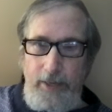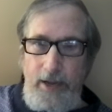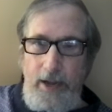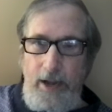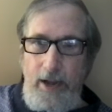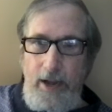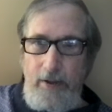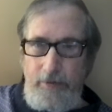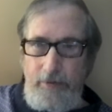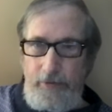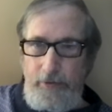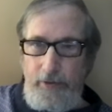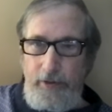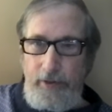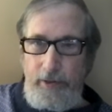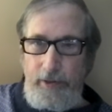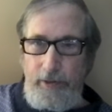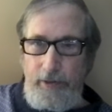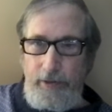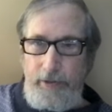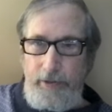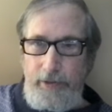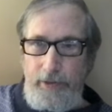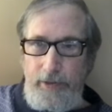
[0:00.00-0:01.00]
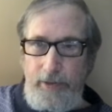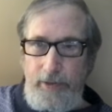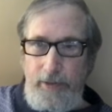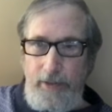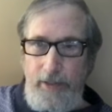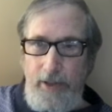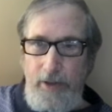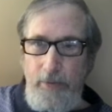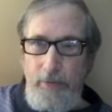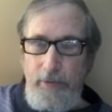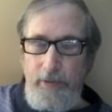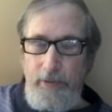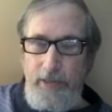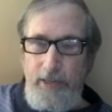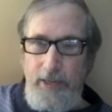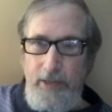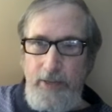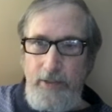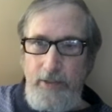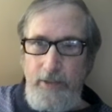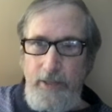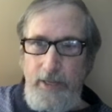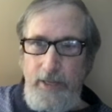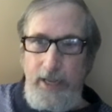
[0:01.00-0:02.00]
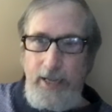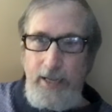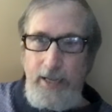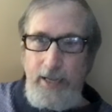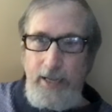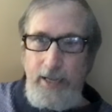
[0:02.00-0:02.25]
conference that was held